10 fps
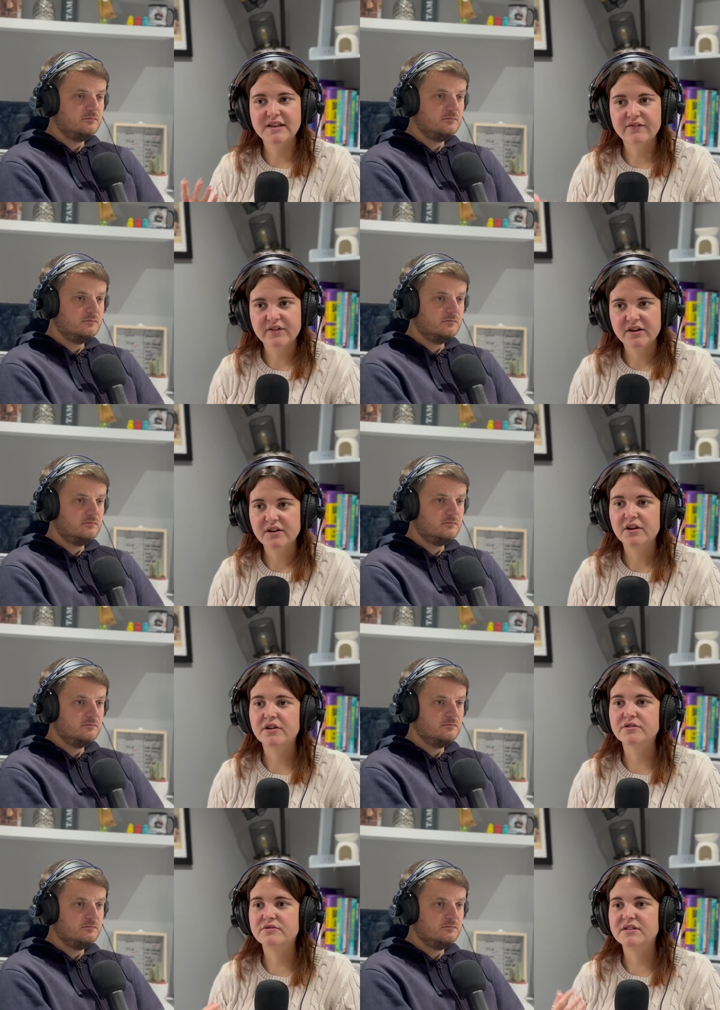Speaker 1: their
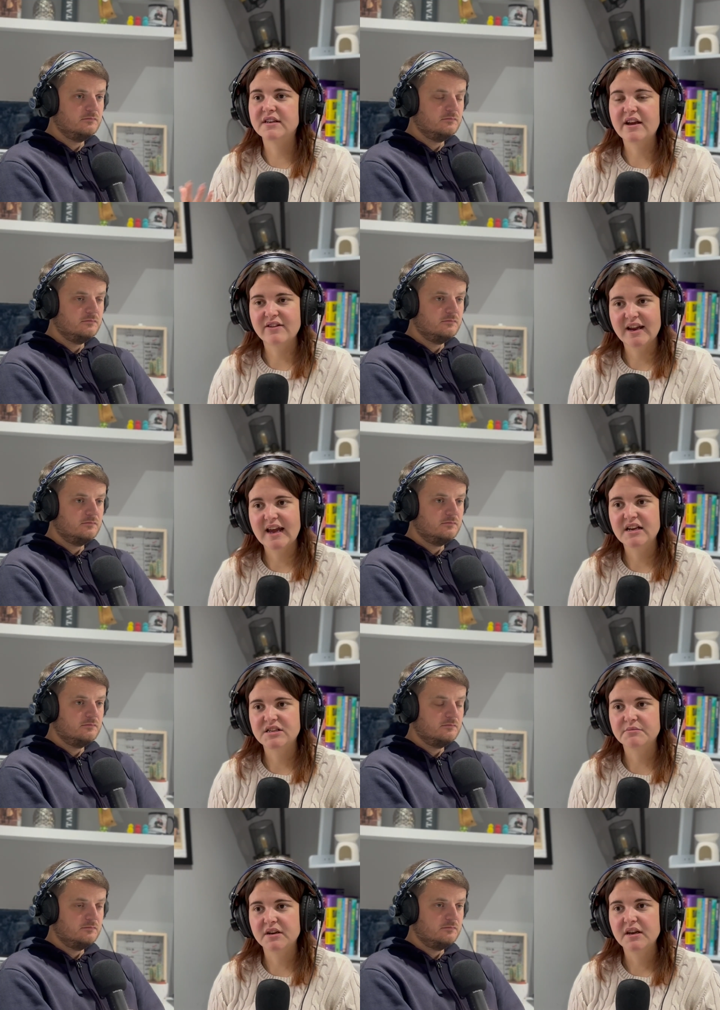videos, and their
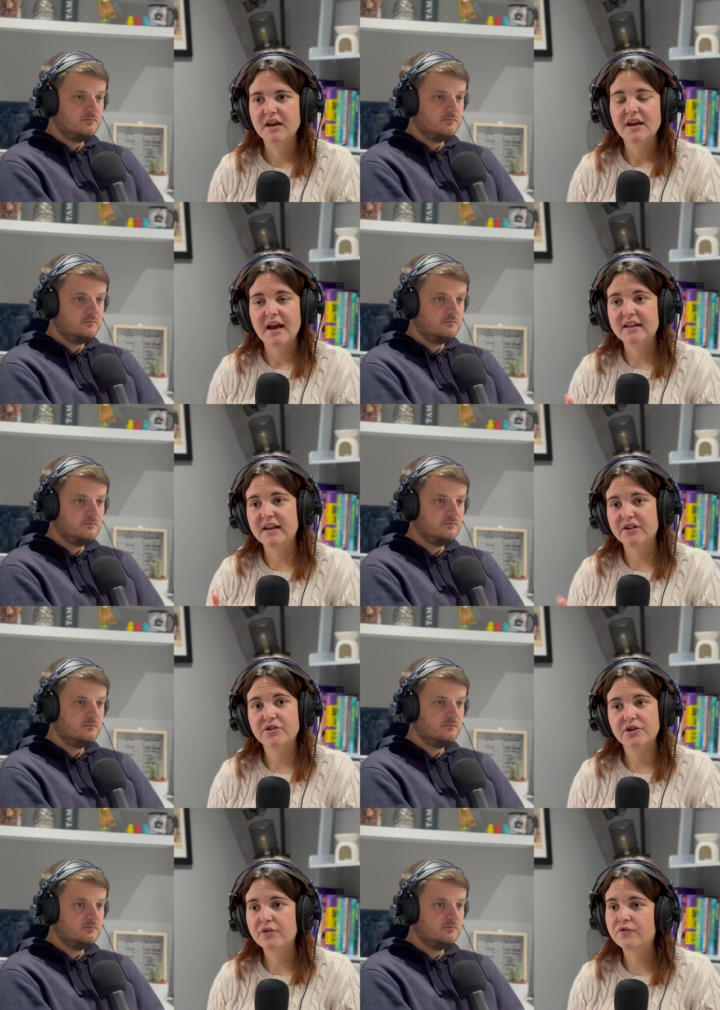engagement, and then
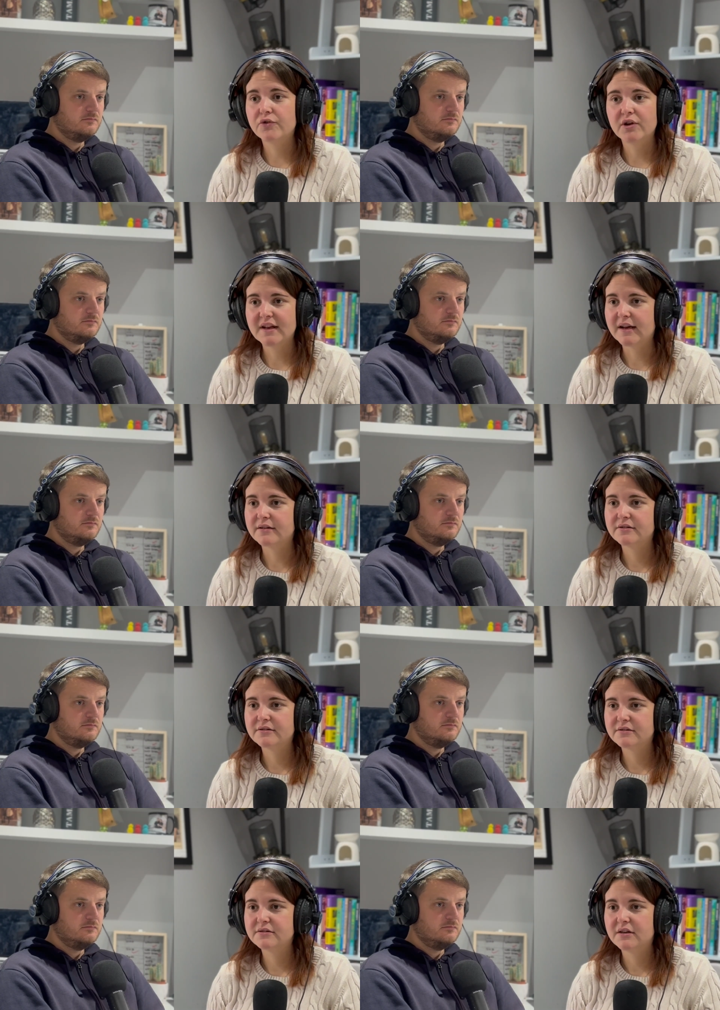go through like that.
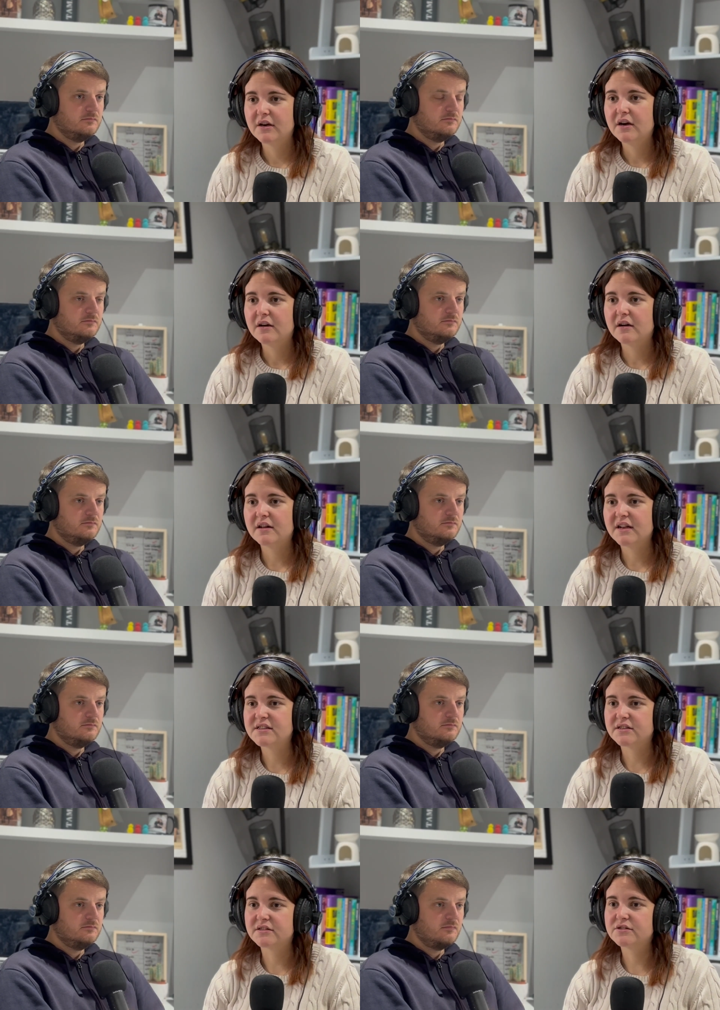I think
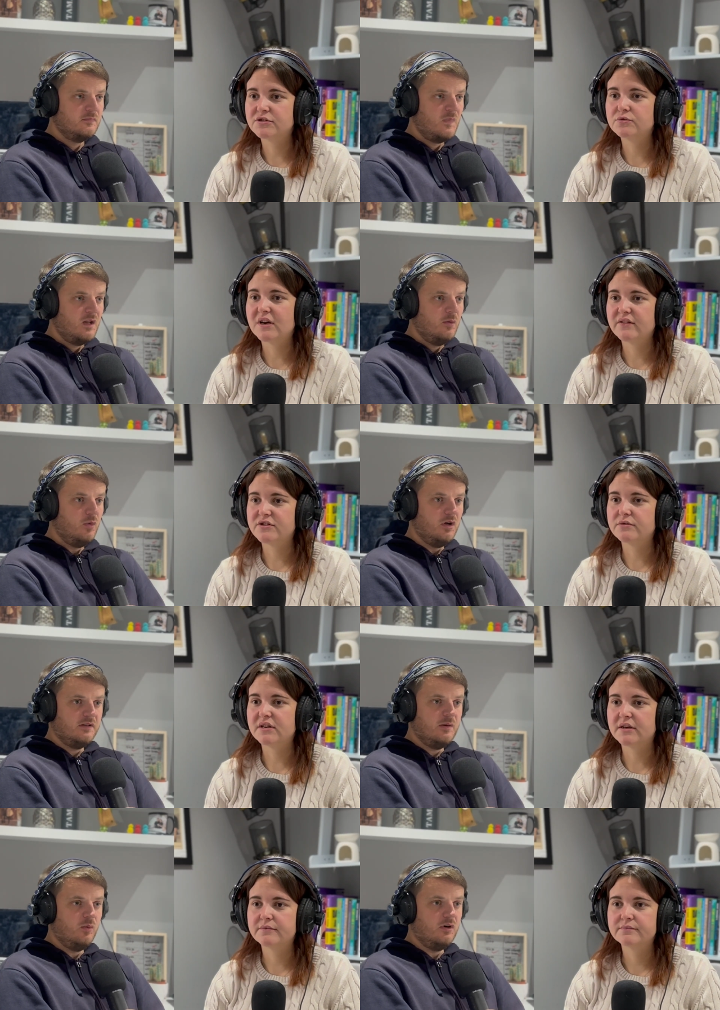that's a good way of doing.
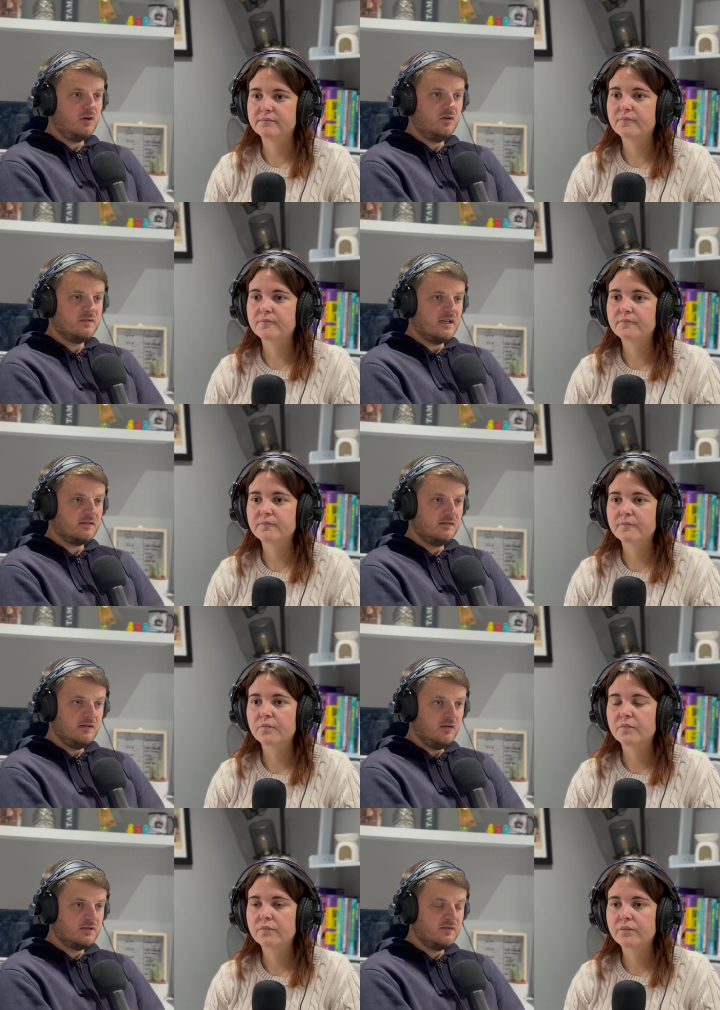What, and then
Speaker 2: what? Contact
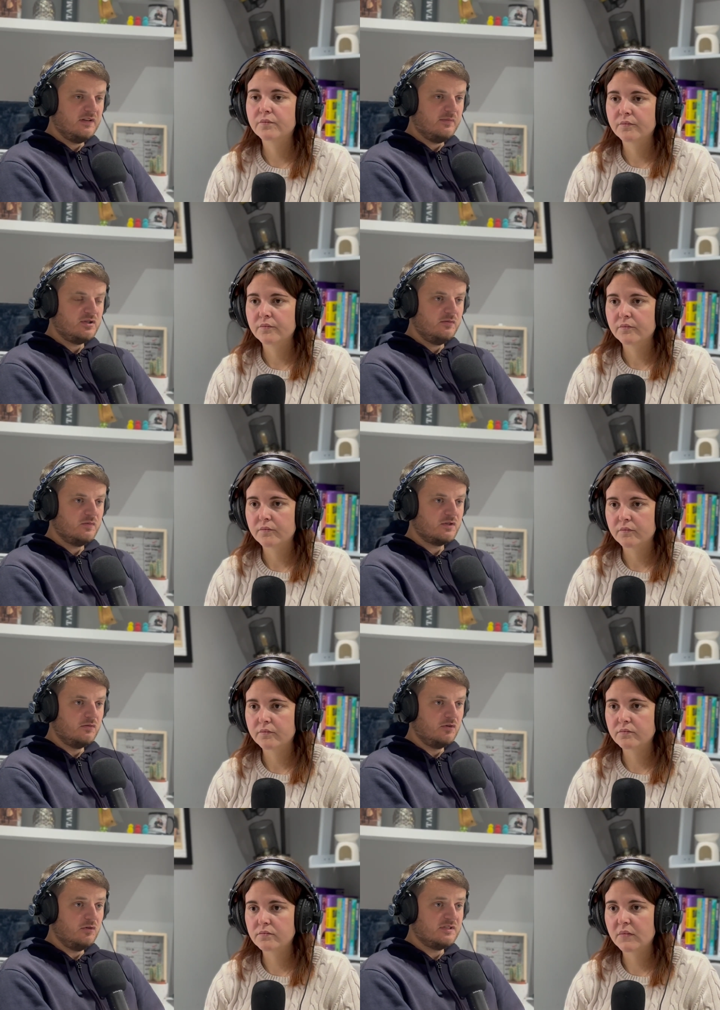the likes of
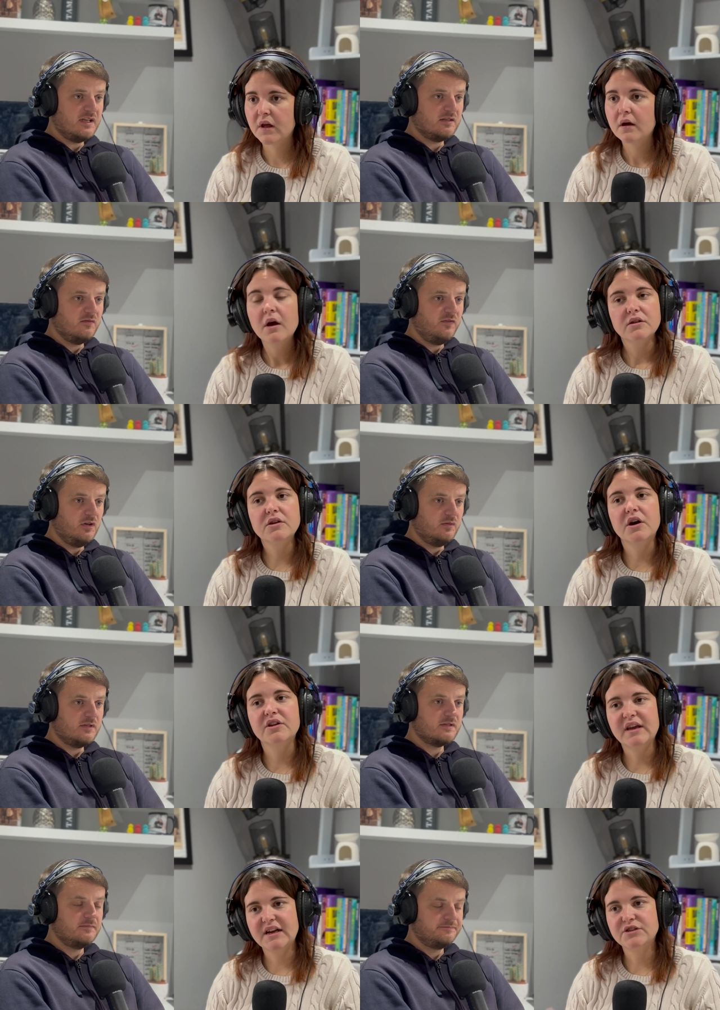Neptunes or contact the followers?
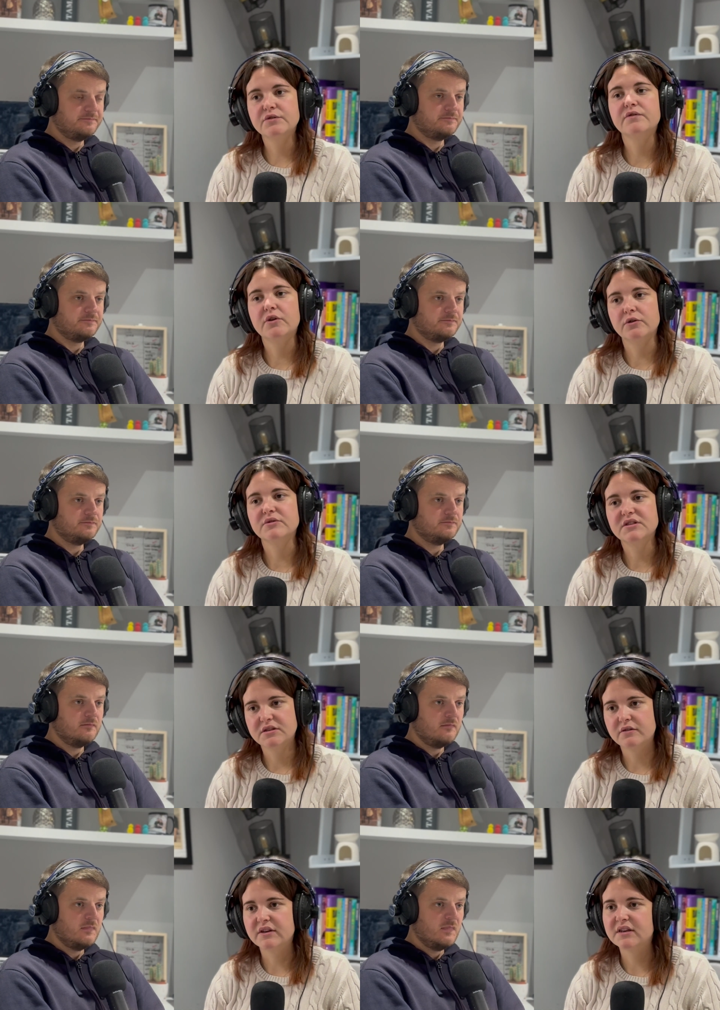No, the actual hmm. followers.
Speaker 1: Mm.
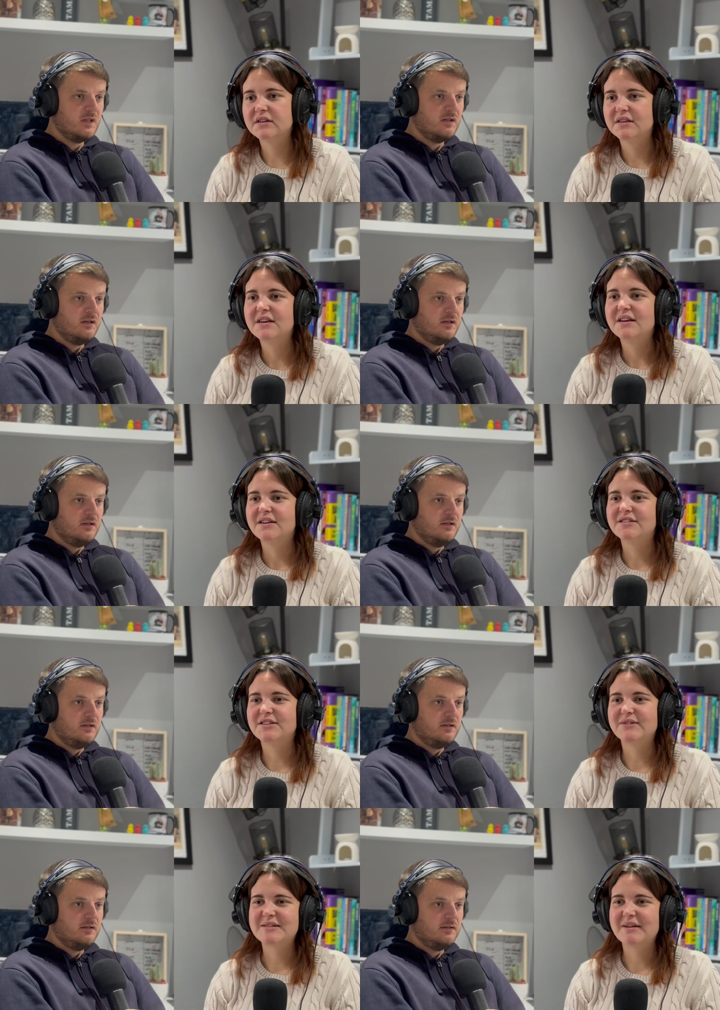Sorry should
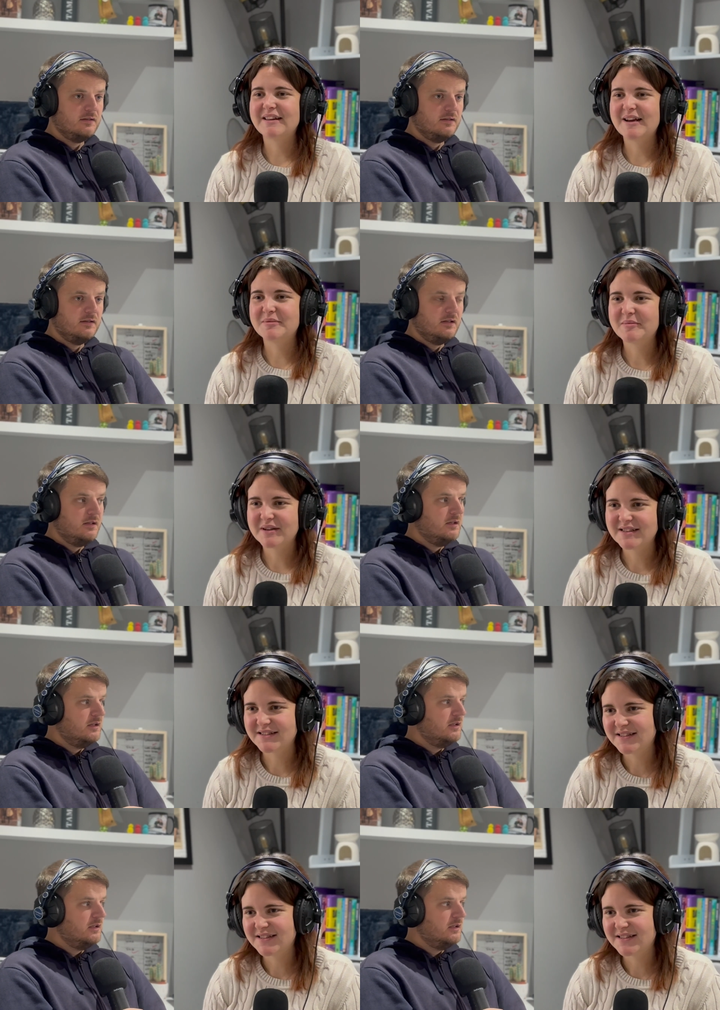have explained that a bit better.